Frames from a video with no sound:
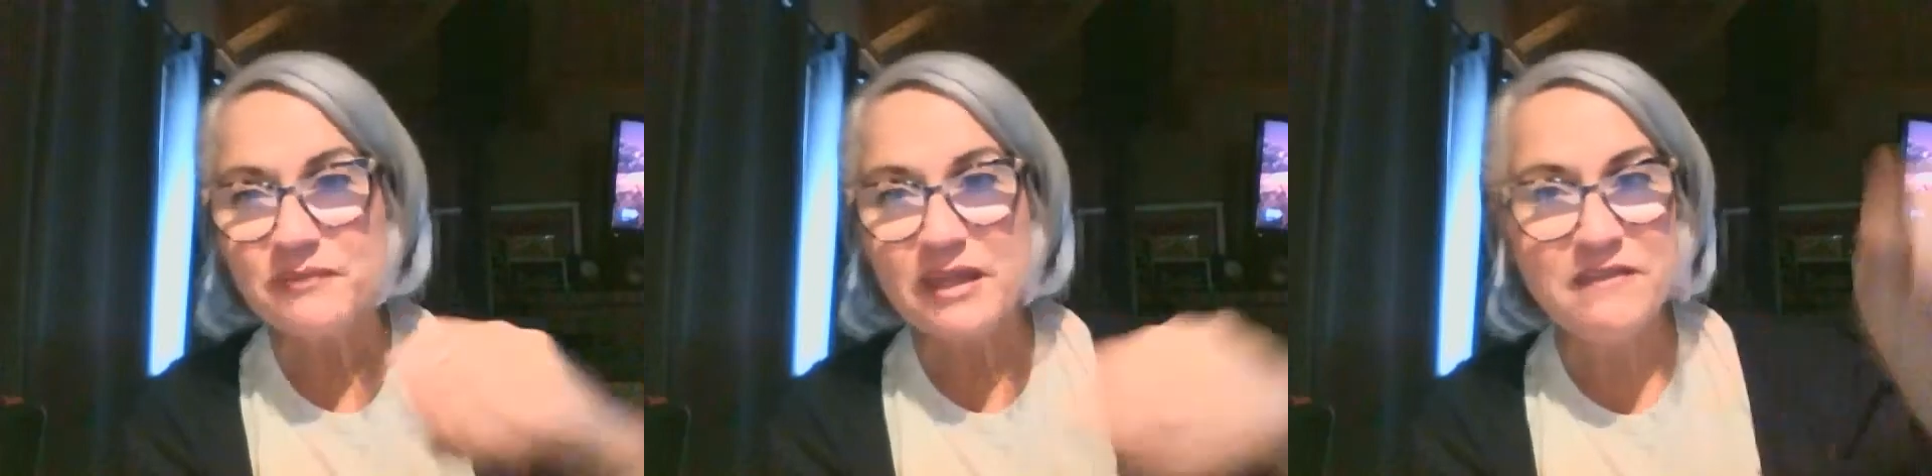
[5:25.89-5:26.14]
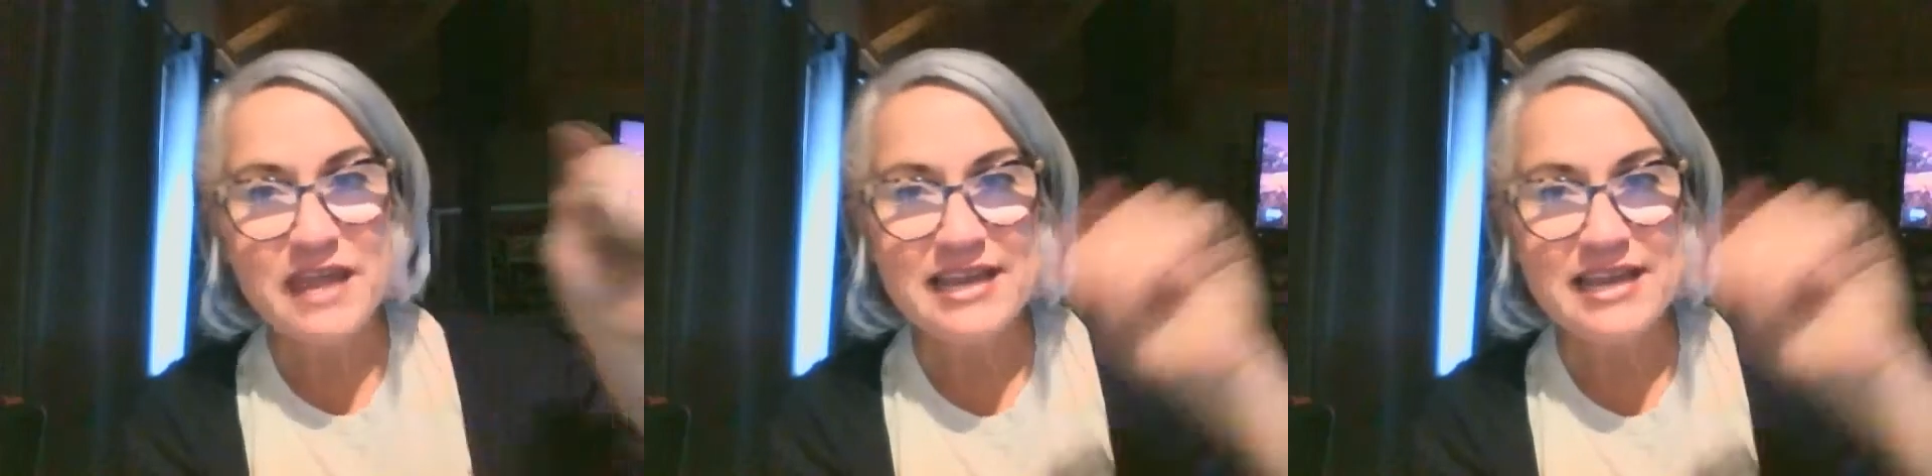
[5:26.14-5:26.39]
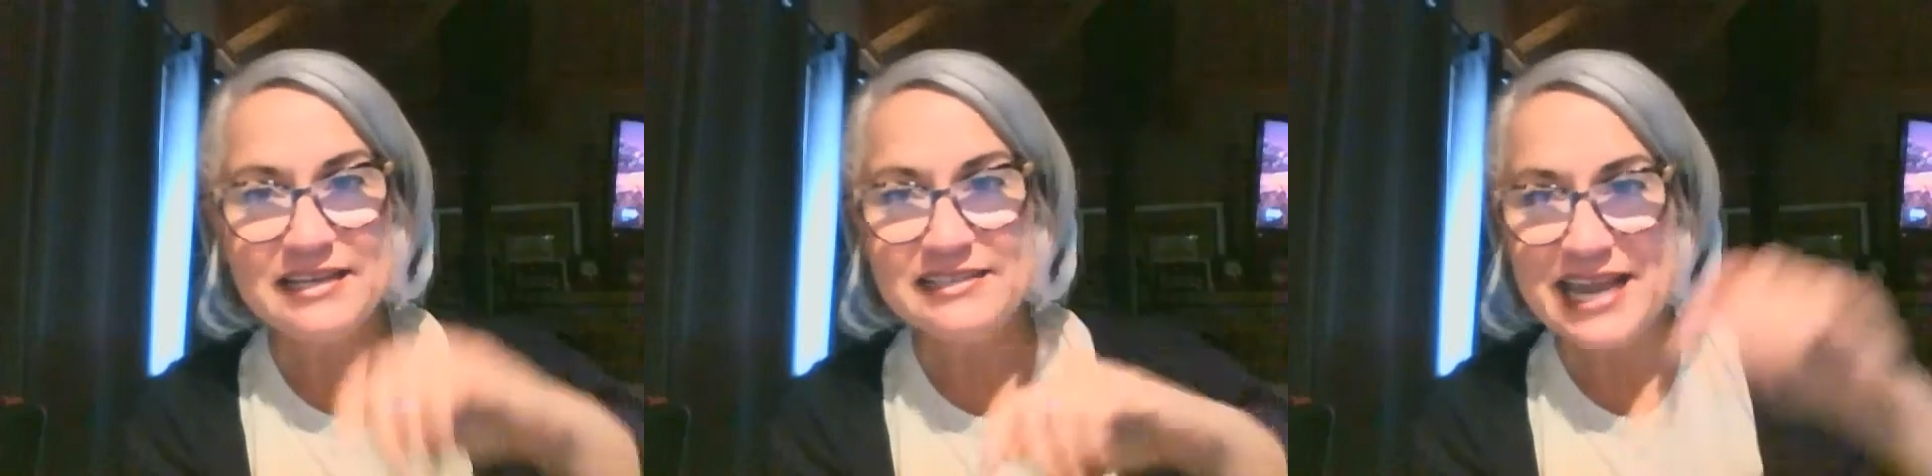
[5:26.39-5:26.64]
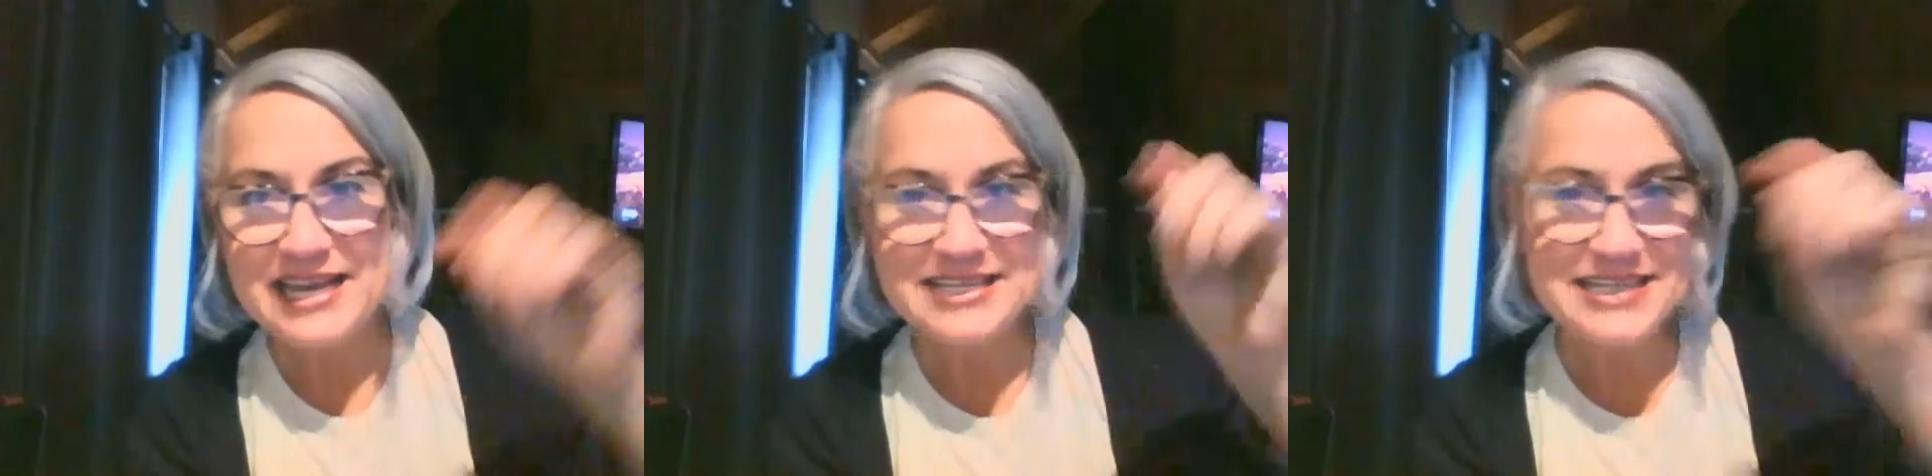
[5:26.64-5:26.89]
they
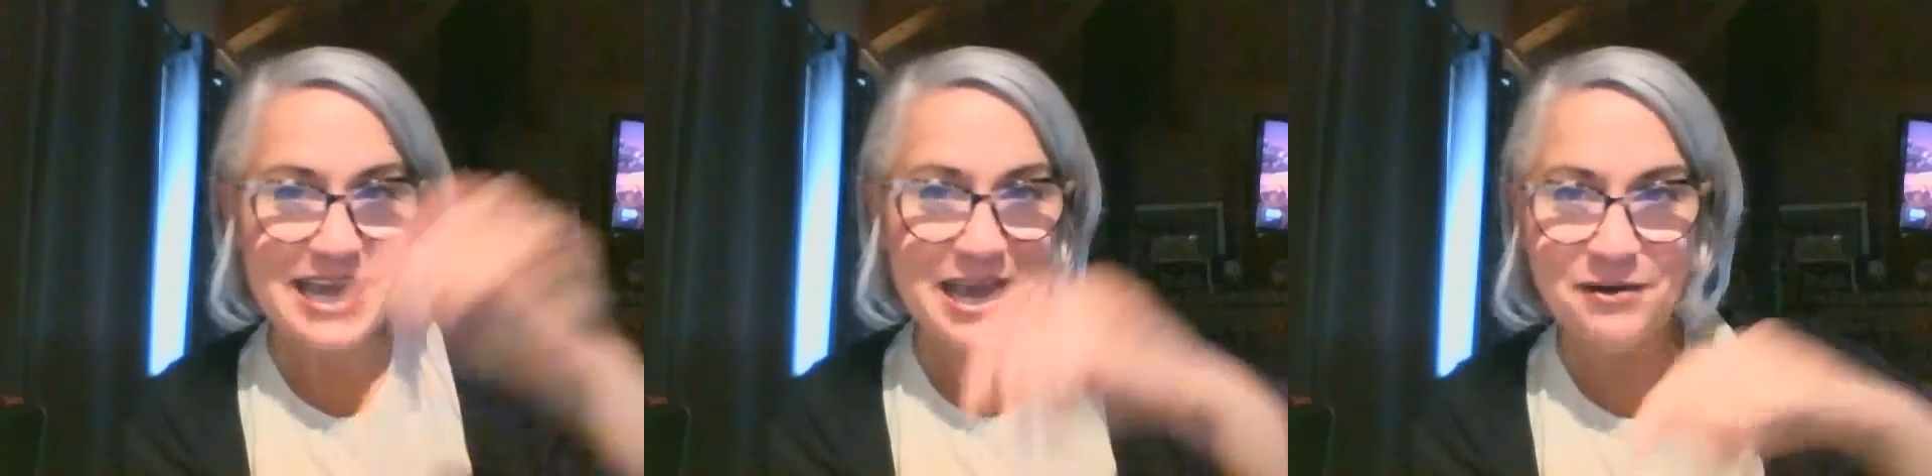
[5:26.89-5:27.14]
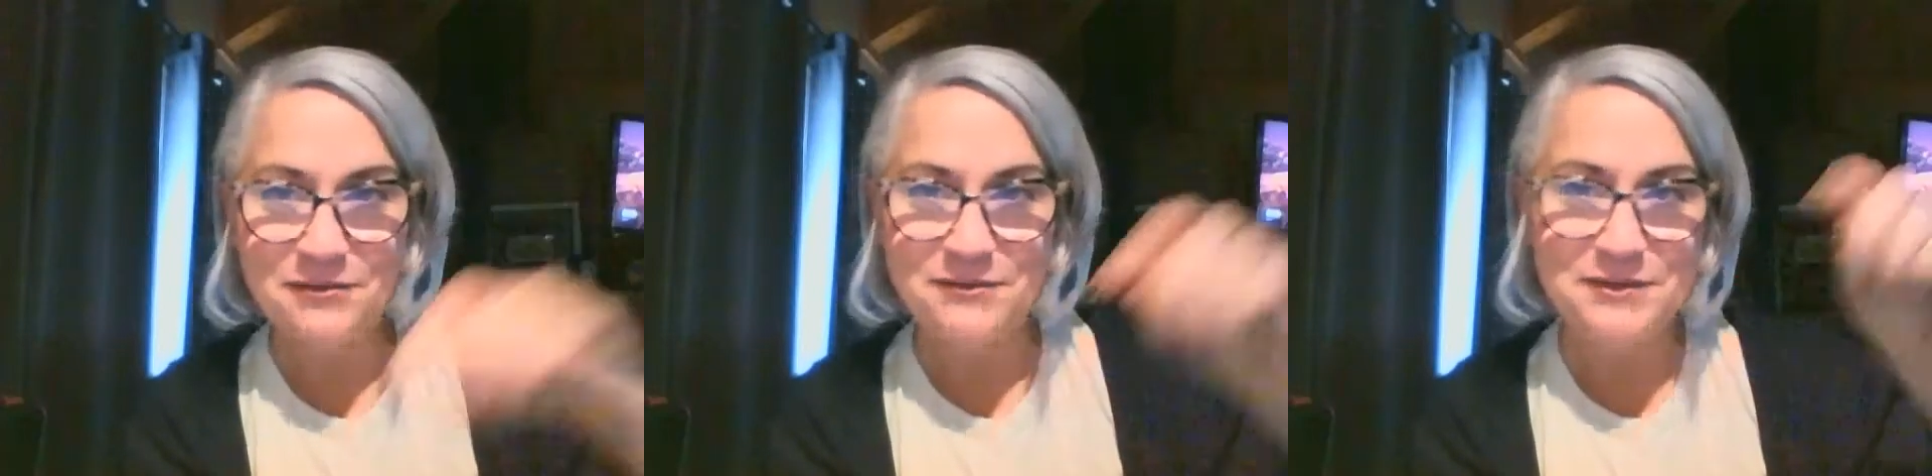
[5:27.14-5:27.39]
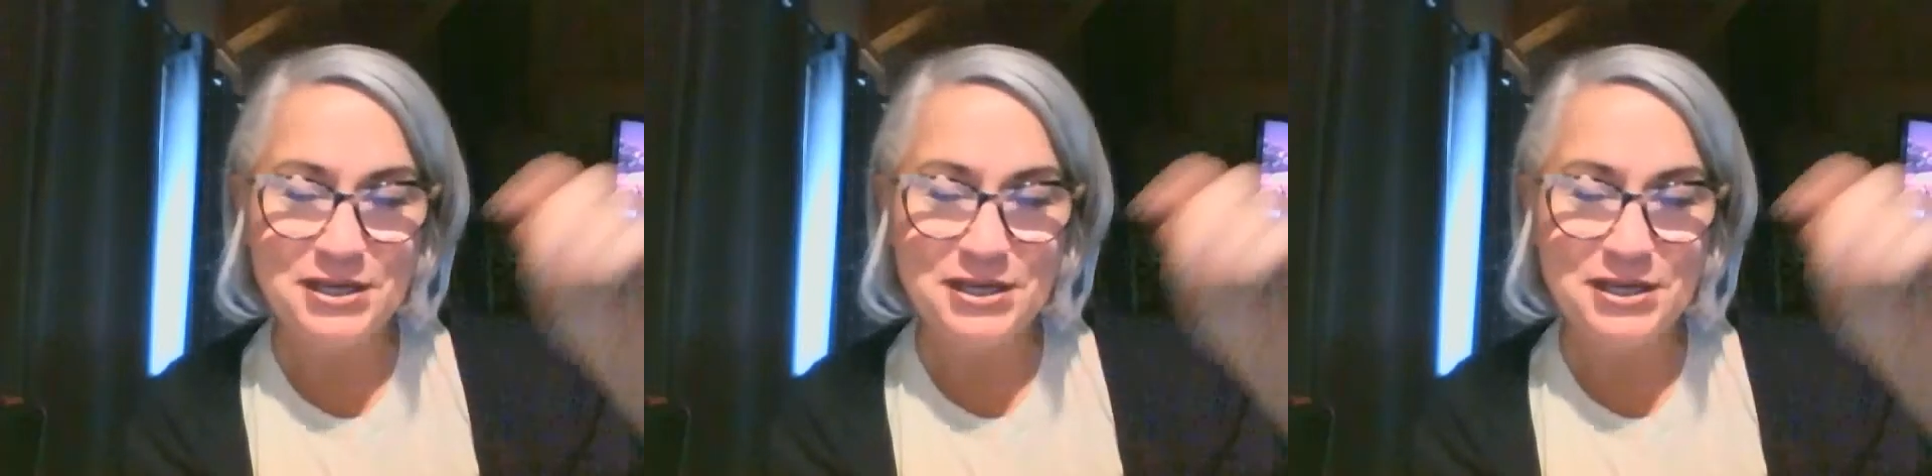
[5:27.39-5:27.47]
take down,